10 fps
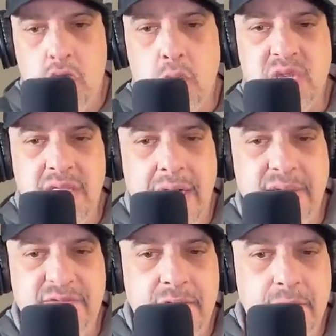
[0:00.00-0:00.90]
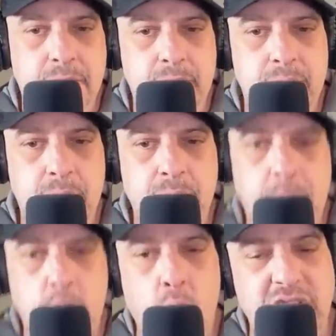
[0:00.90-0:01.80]
There was a lot of
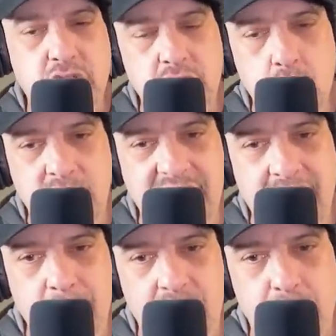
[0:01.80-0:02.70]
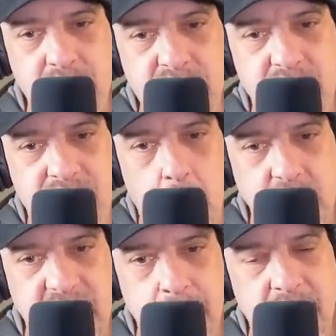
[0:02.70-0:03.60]
questions when he came out of prison in
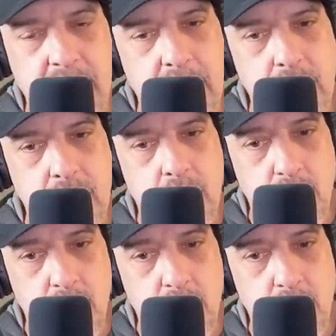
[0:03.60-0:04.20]
14 because